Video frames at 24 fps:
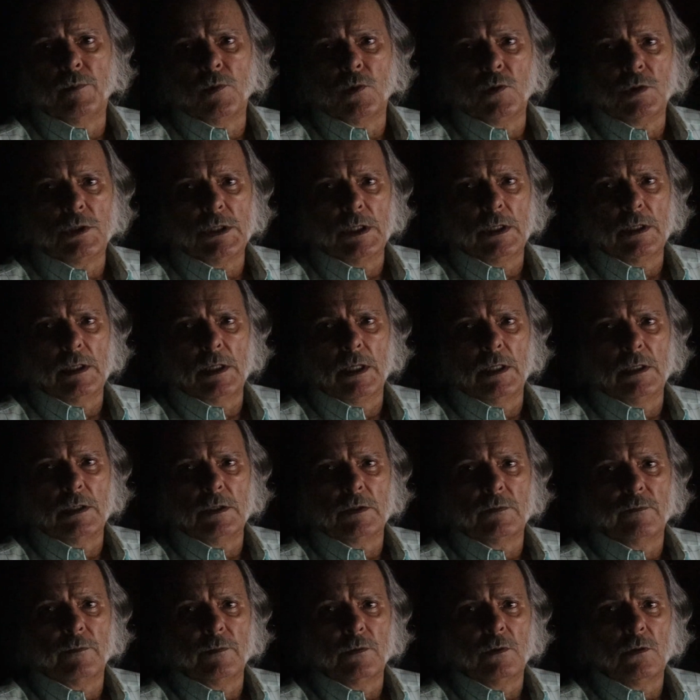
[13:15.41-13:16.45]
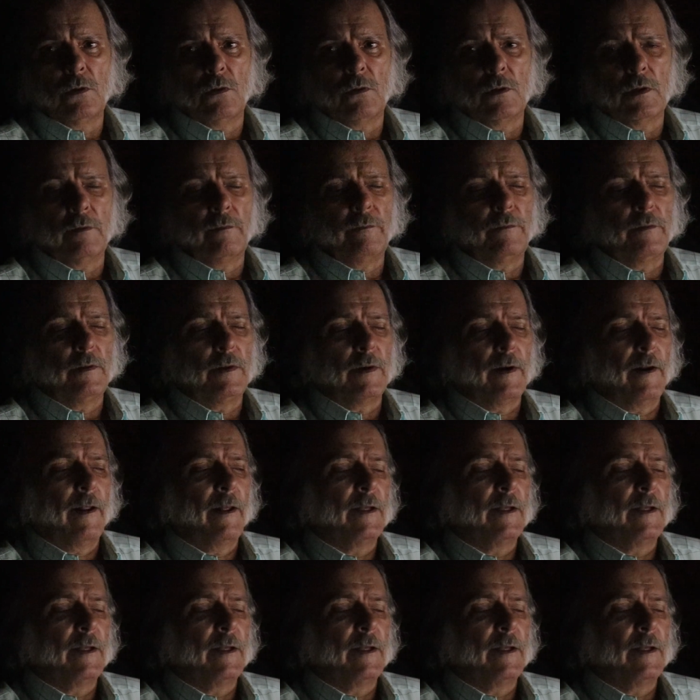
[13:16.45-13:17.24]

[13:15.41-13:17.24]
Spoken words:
project that this photographer